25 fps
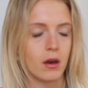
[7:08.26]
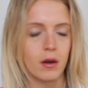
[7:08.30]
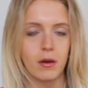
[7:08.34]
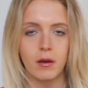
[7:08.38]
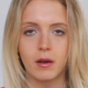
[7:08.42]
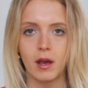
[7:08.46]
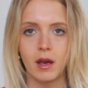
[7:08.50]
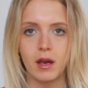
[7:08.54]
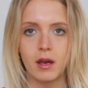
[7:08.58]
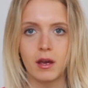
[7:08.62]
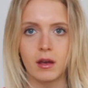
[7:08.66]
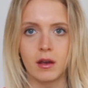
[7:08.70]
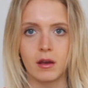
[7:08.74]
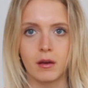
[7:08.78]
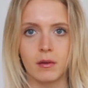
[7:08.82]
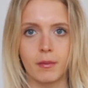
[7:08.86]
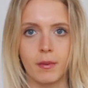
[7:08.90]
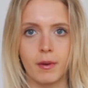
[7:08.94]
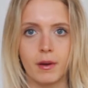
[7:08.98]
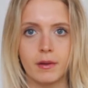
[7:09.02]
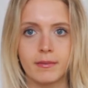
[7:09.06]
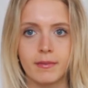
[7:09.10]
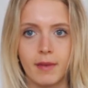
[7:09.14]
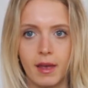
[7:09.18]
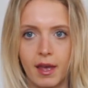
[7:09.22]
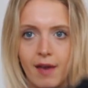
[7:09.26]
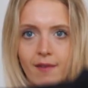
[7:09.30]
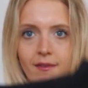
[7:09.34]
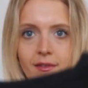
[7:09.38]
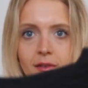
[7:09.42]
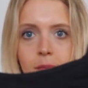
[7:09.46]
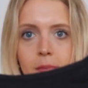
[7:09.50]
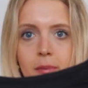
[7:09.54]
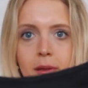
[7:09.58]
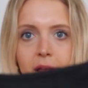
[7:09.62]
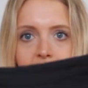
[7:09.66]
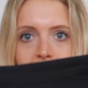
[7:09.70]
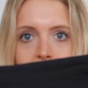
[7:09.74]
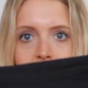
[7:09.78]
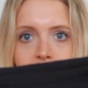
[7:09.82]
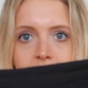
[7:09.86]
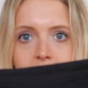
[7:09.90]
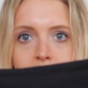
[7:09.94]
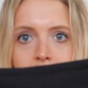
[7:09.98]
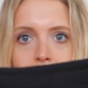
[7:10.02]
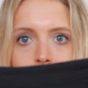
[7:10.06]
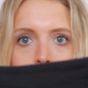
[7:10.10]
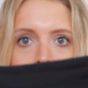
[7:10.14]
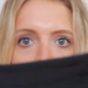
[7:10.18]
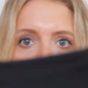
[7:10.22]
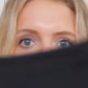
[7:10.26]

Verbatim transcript: Okay, well, I have it in black too.